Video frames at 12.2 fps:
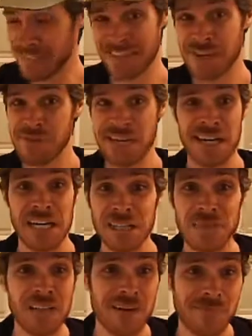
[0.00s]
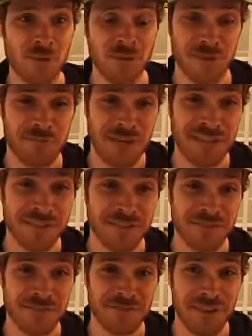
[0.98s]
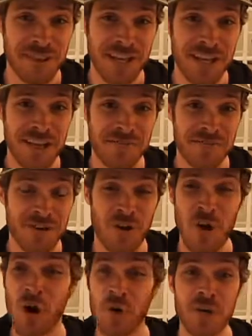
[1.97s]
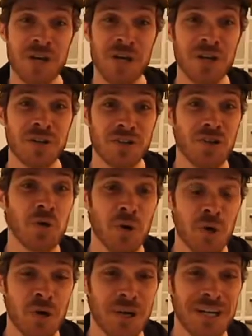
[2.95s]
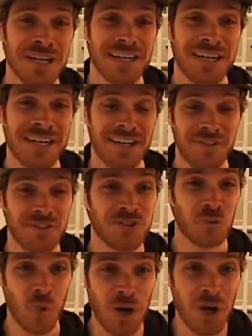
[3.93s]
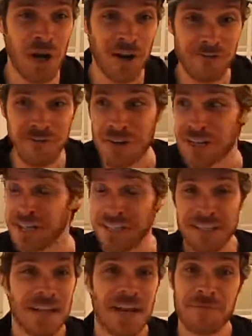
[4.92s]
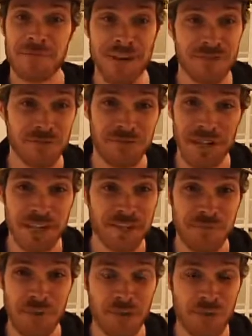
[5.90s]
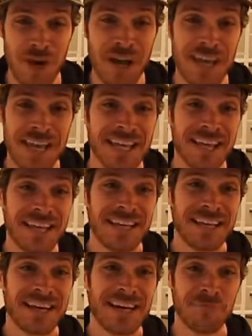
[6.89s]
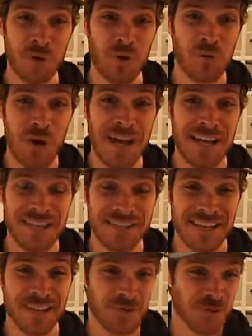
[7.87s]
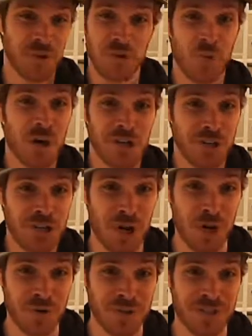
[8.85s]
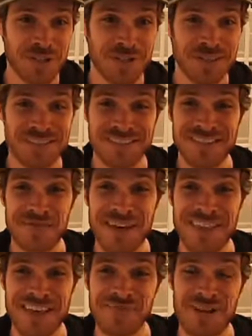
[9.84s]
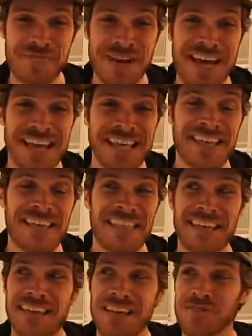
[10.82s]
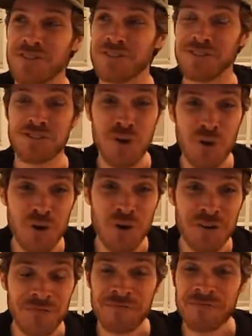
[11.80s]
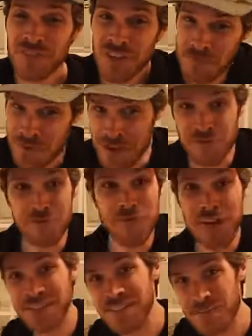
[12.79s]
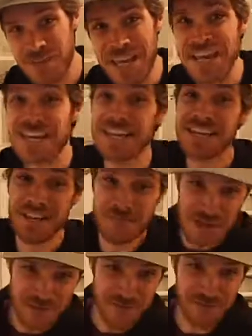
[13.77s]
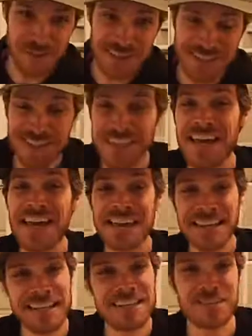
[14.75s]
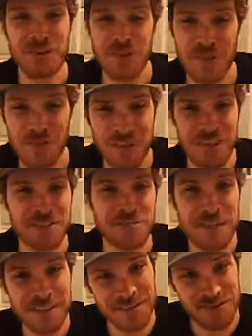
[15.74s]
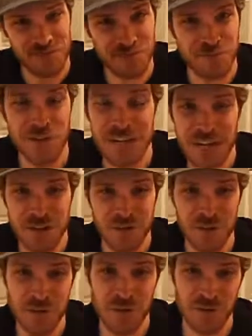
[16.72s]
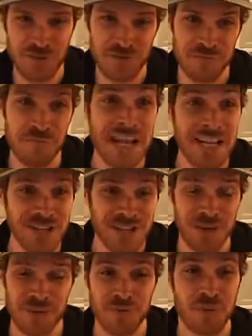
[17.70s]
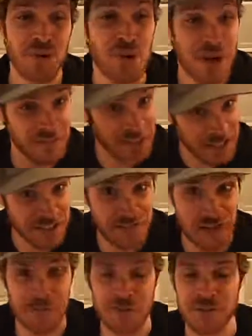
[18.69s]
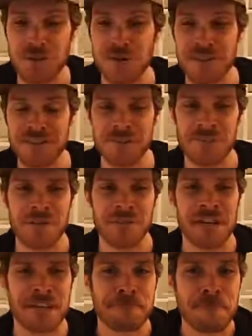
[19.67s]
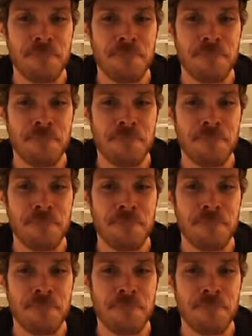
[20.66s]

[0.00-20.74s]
going to be a hell of a lot more expensive than if they're already on tour. If it's a one-off, you got to pay for flights both ways, and there's only one show to make that money back. If it's a tour, you pay for flights at the beginning and you pay for flights at the end, so the expenses are spread out over the course of many shows where you have lots of opportunities to make money.